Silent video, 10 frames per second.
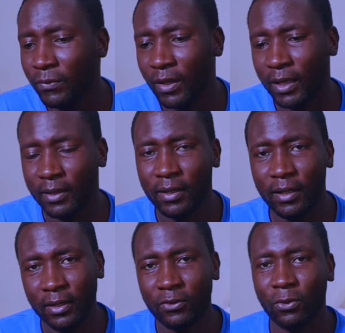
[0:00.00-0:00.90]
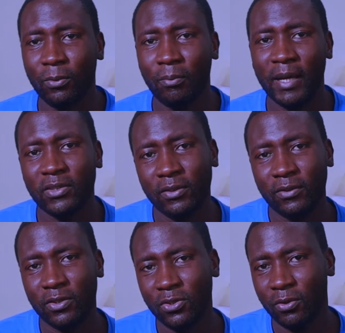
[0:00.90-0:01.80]
And so my
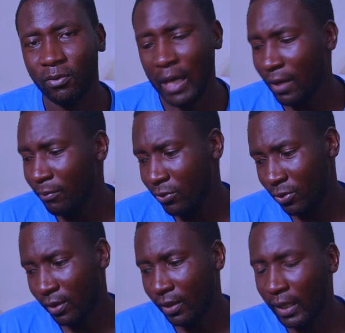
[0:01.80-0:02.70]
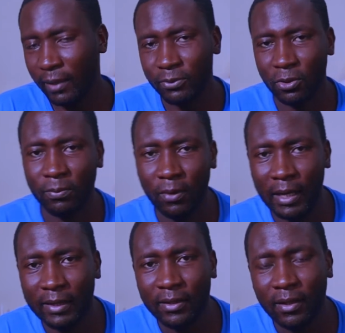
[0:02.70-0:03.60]
transition between the laptop
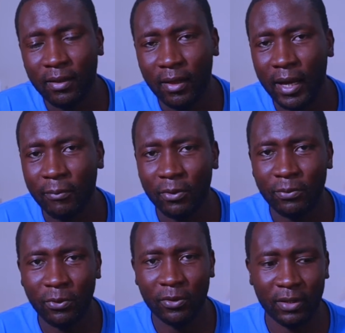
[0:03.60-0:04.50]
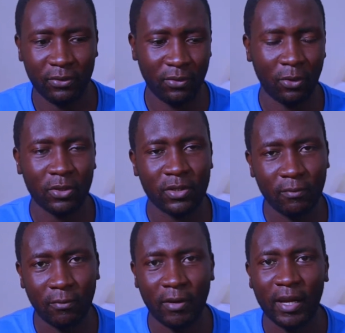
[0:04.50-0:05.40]
and the iPad Pro is not
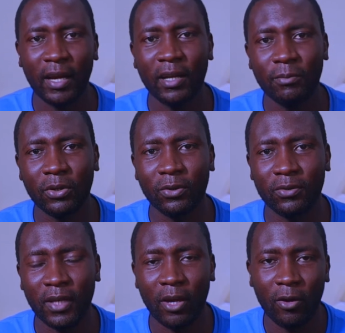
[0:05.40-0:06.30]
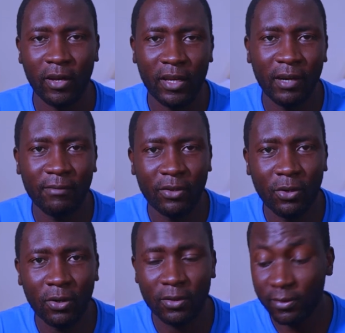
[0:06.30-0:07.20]
very hard, because I already have the
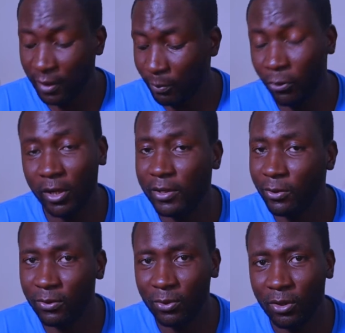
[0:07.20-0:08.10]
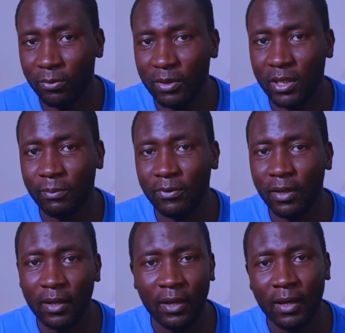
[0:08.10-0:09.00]
dongles. I'm already used to USB
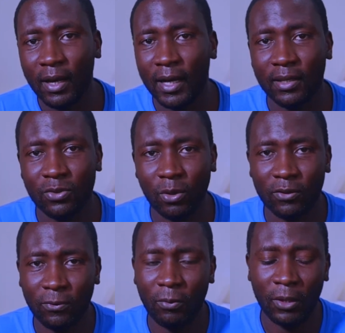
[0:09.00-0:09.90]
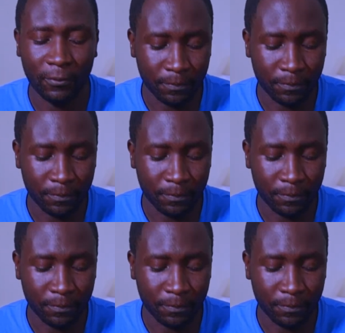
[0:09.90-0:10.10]
Type-C, and it works for me.